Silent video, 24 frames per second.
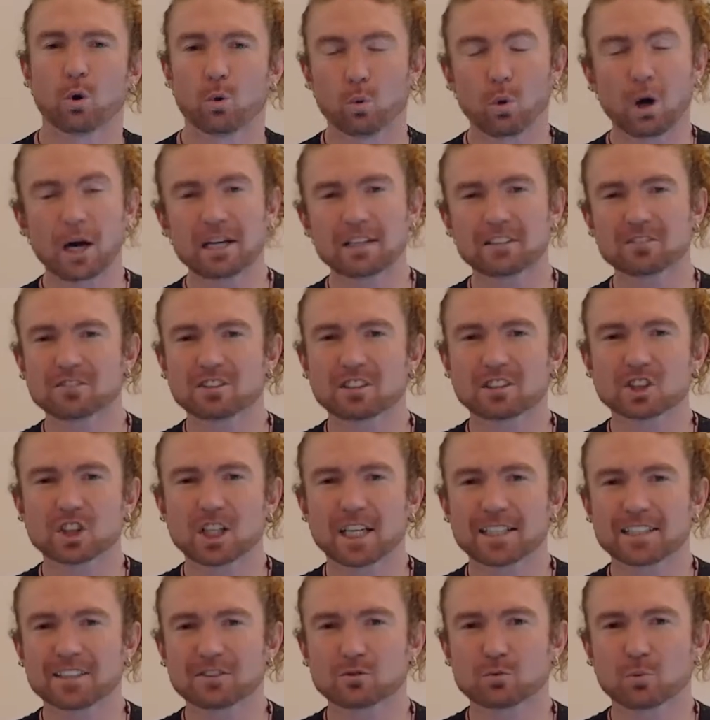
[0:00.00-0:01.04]
What is the
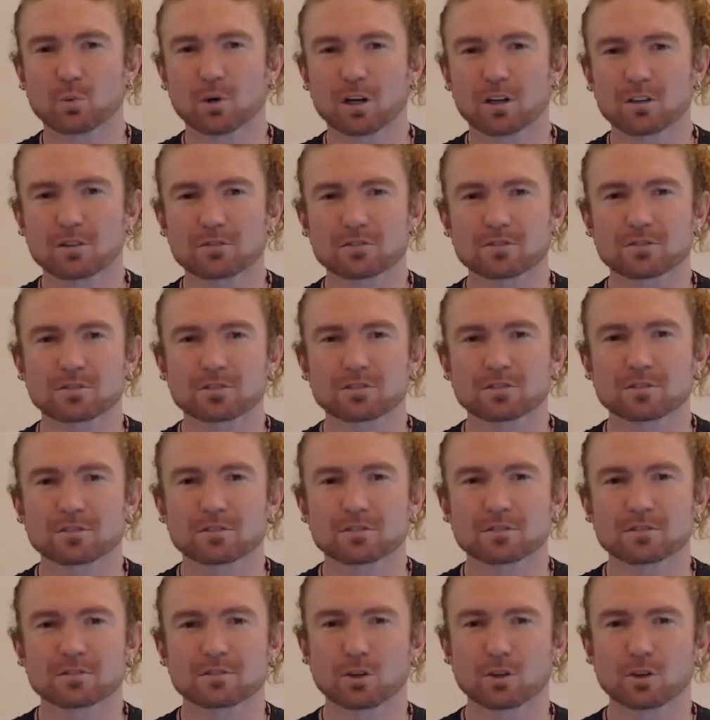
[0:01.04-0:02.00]
Chinese waltz?